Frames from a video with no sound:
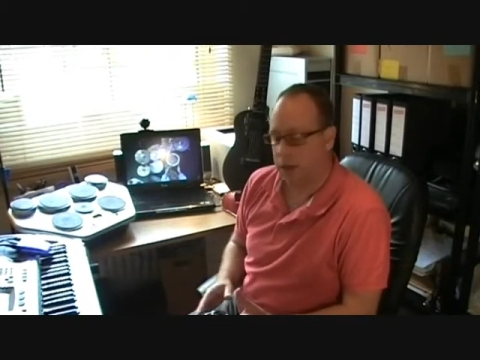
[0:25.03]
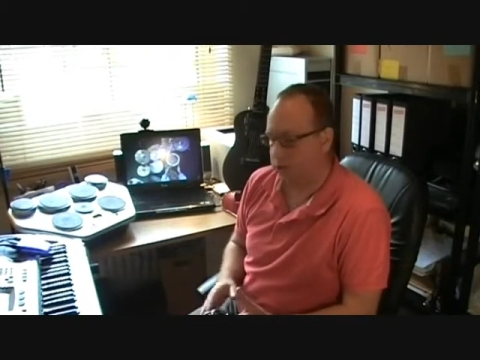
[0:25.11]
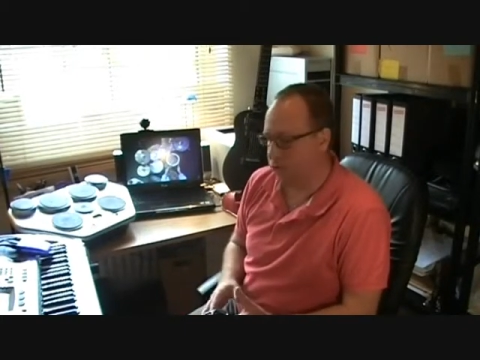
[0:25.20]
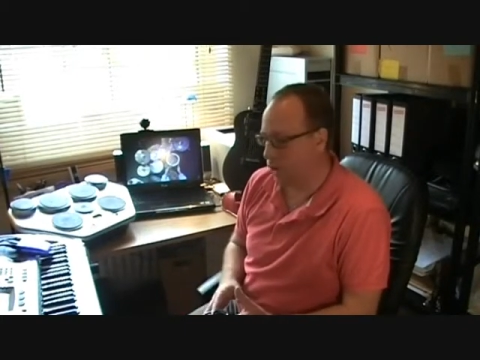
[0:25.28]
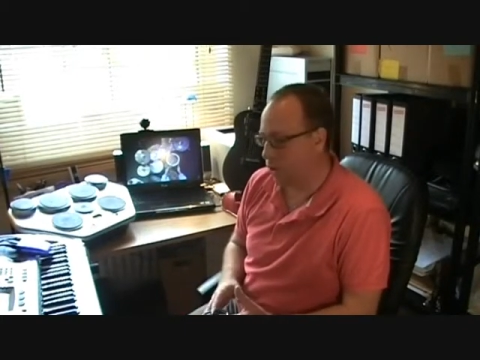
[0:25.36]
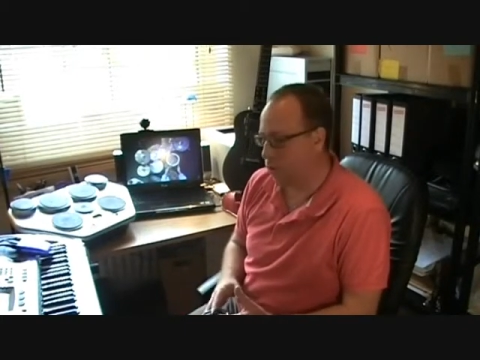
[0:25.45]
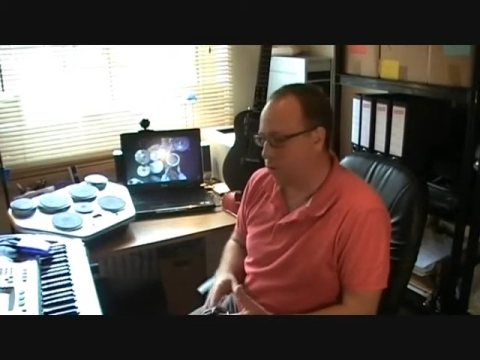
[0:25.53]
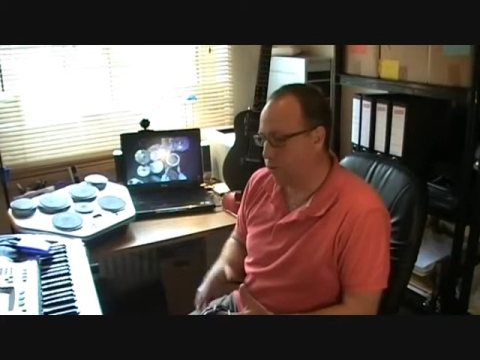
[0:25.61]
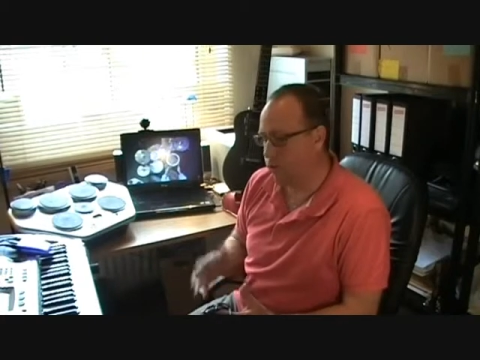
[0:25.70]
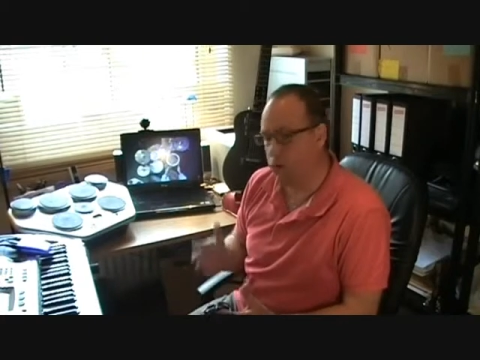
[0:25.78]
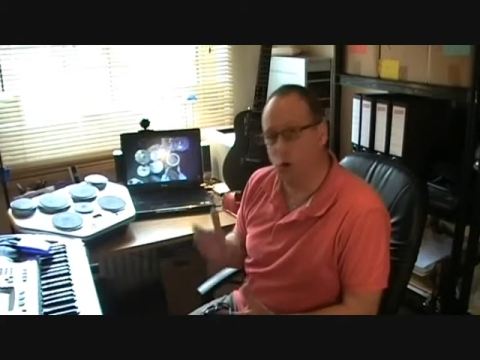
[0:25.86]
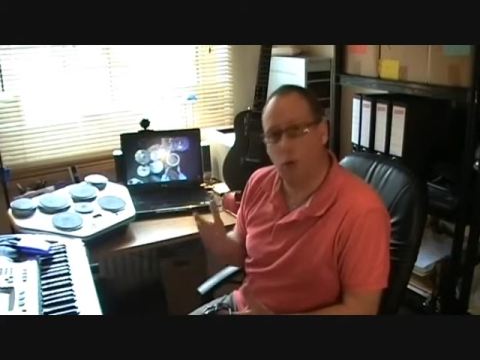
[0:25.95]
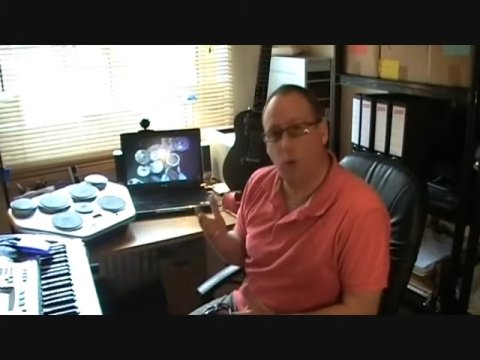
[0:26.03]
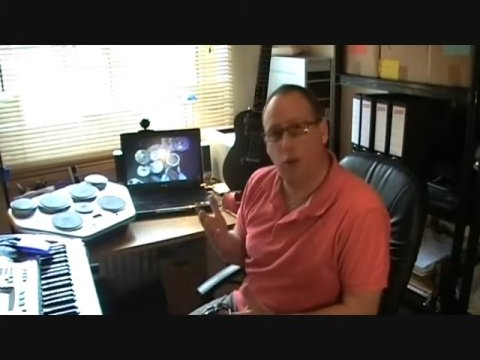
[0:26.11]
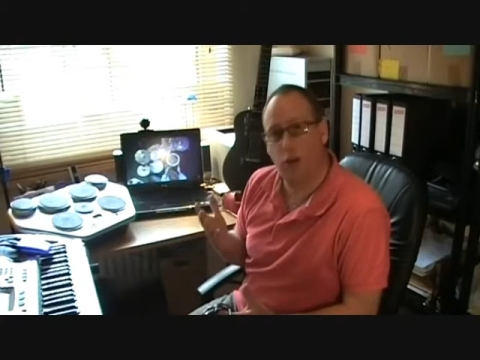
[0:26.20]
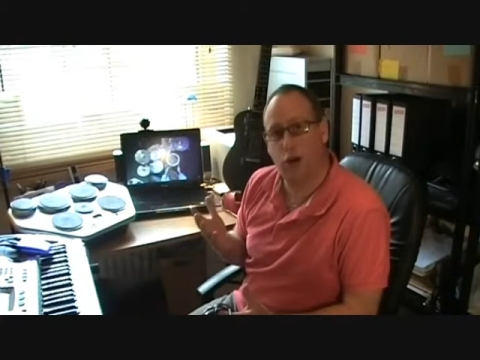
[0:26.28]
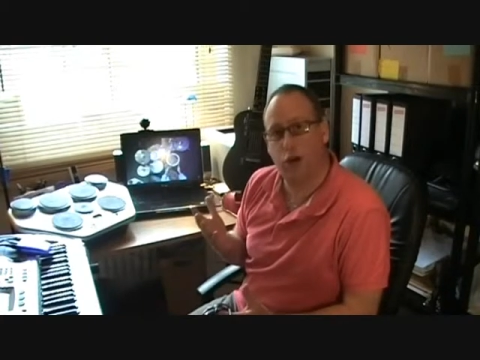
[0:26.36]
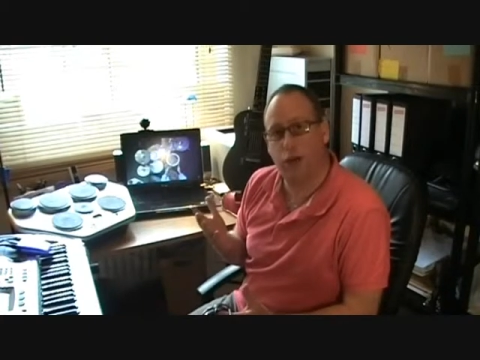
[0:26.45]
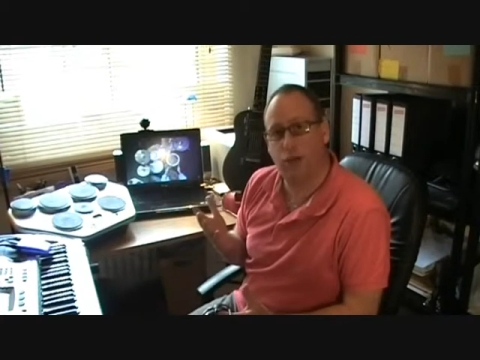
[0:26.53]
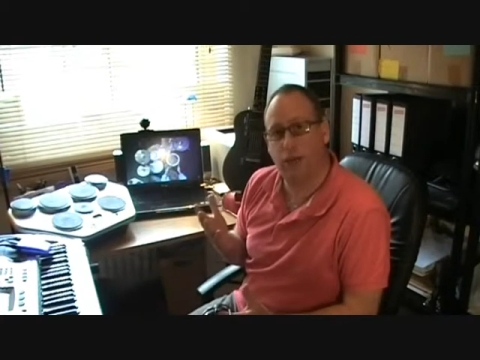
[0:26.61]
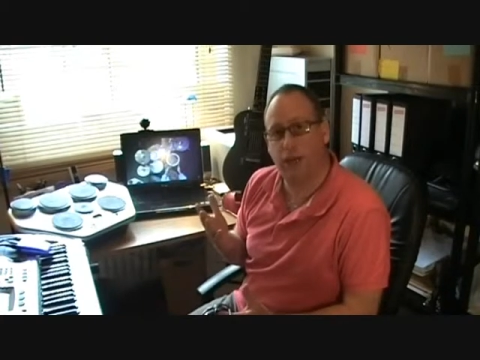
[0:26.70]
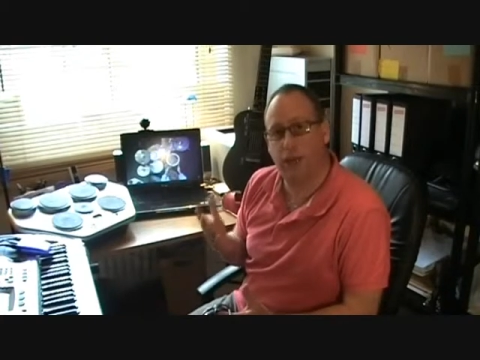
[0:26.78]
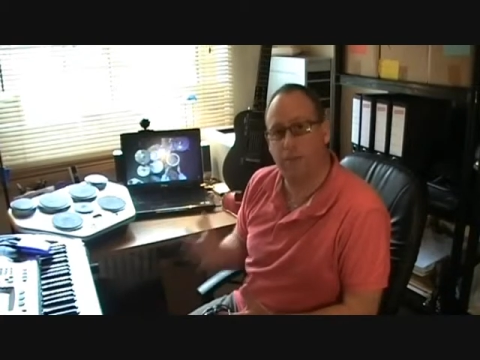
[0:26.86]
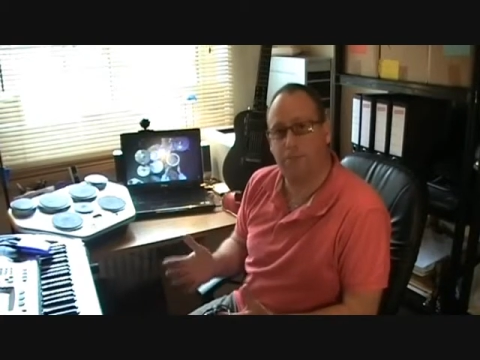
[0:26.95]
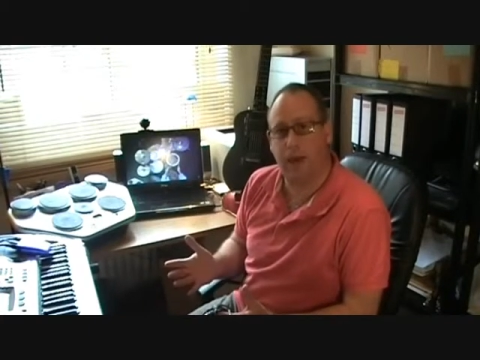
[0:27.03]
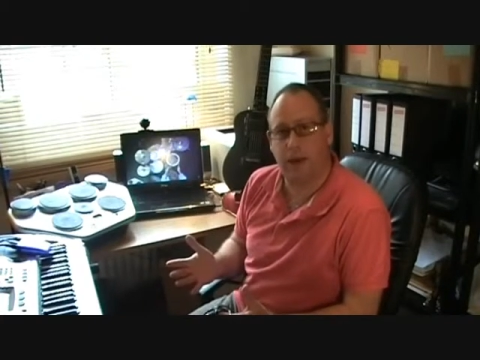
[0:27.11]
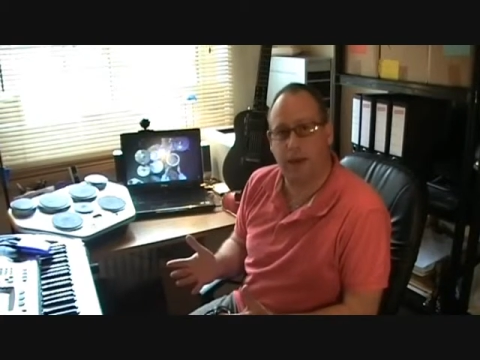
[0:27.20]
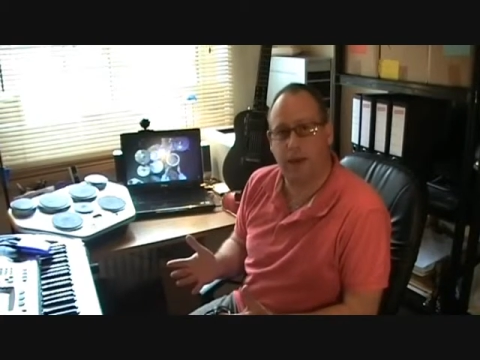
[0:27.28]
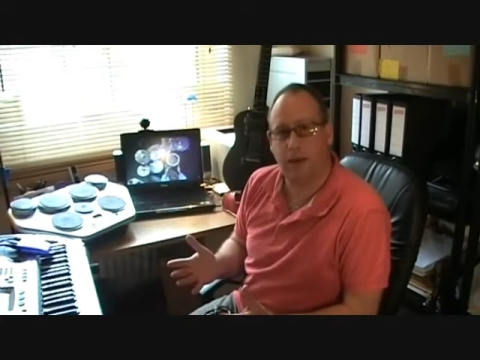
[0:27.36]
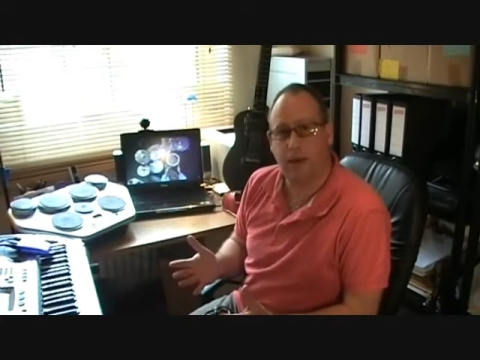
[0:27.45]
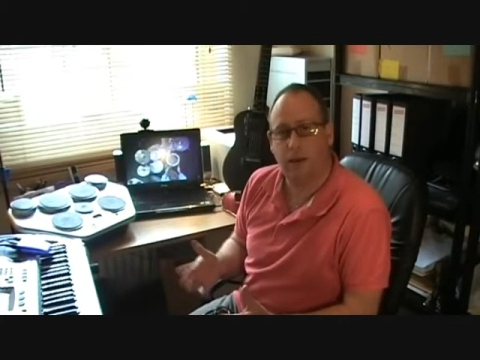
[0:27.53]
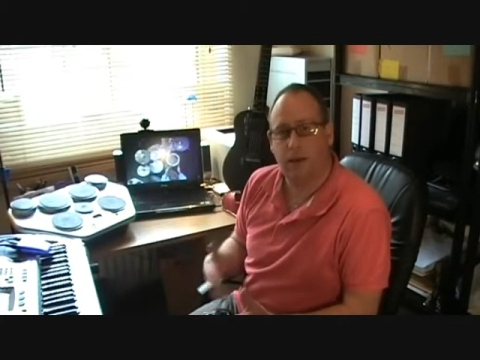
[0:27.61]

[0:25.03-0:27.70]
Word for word: So for whether you're using a Mac,